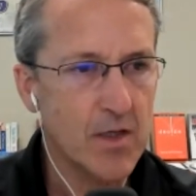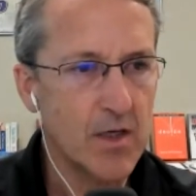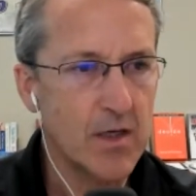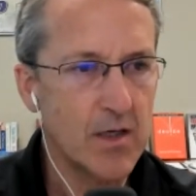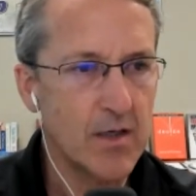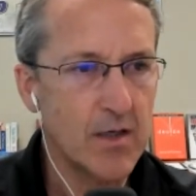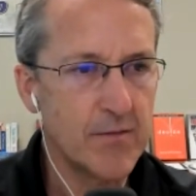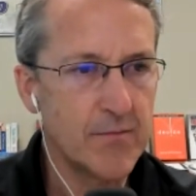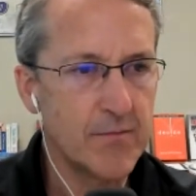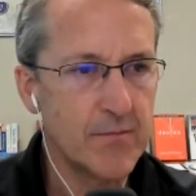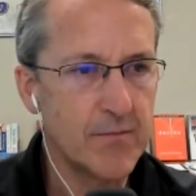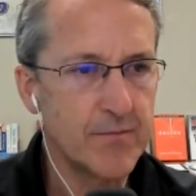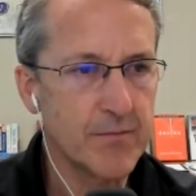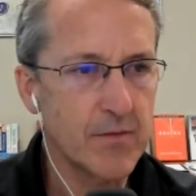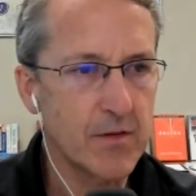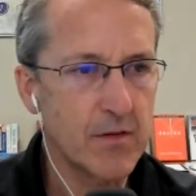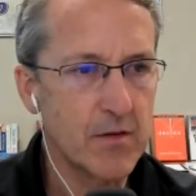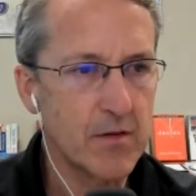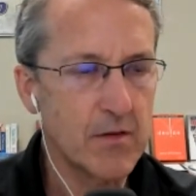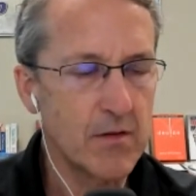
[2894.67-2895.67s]
um,
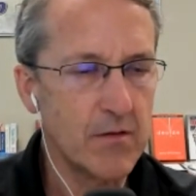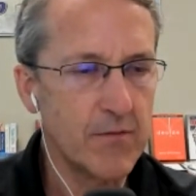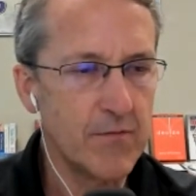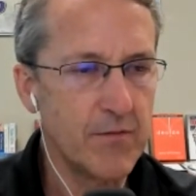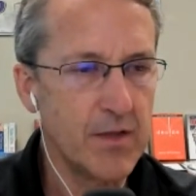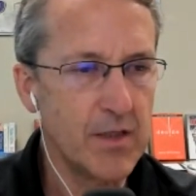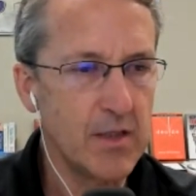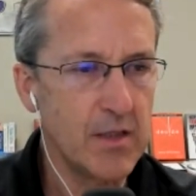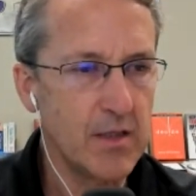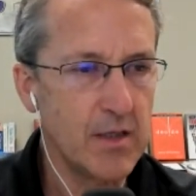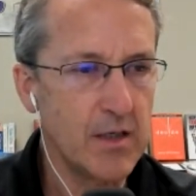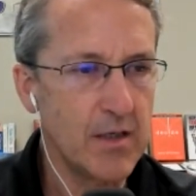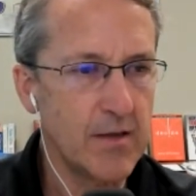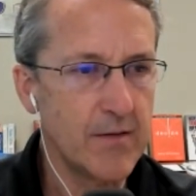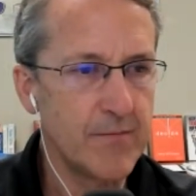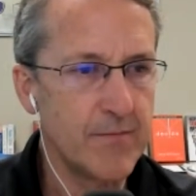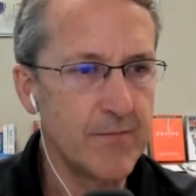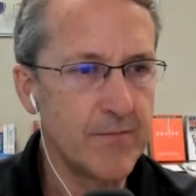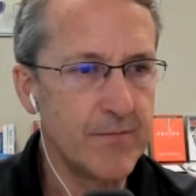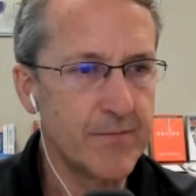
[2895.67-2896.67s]
the
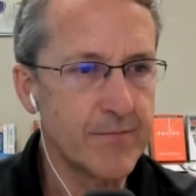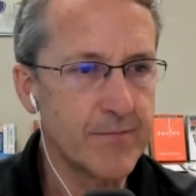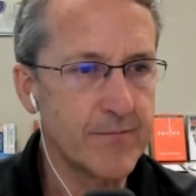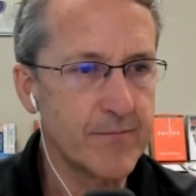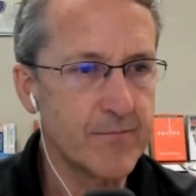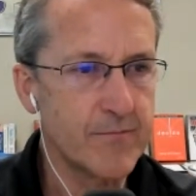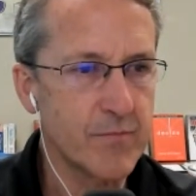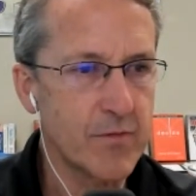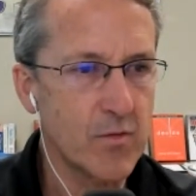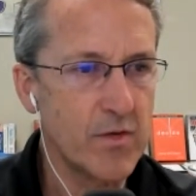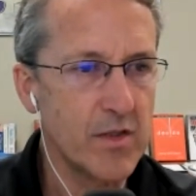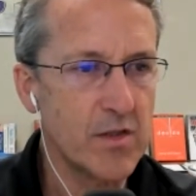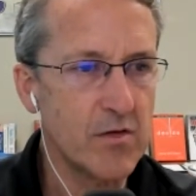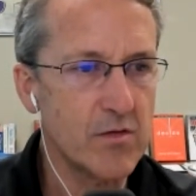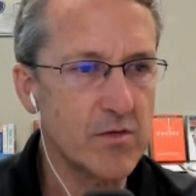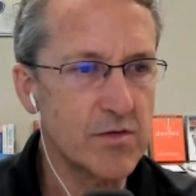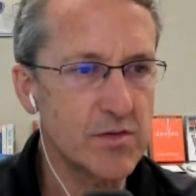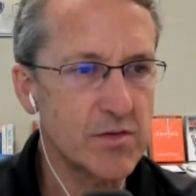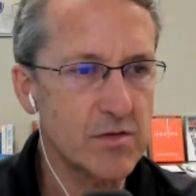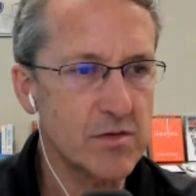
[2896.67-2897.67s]
um, where you
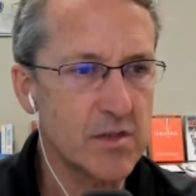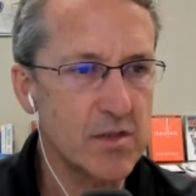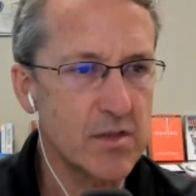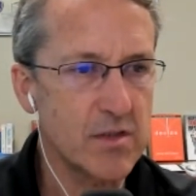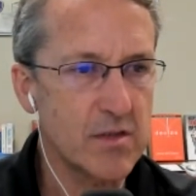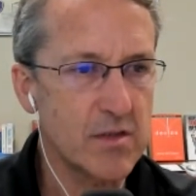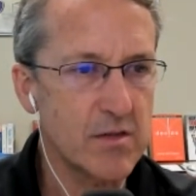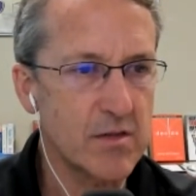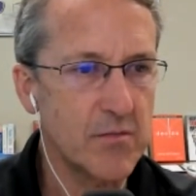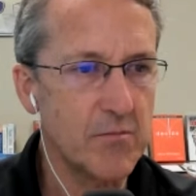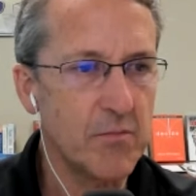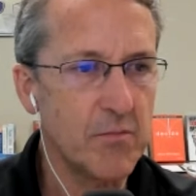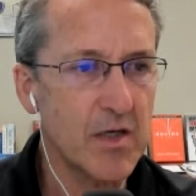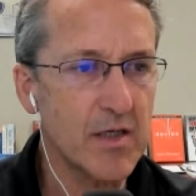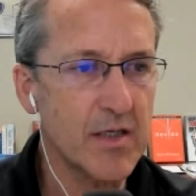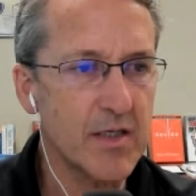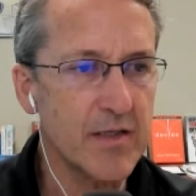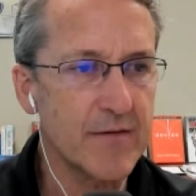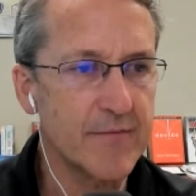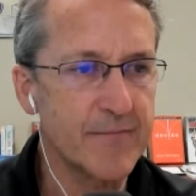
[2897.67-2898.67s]
go into the the
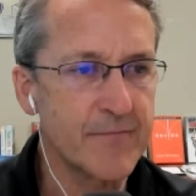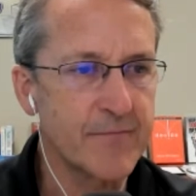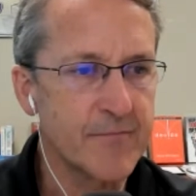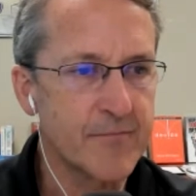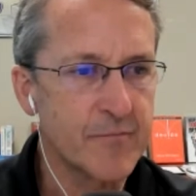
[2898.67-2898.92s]
market,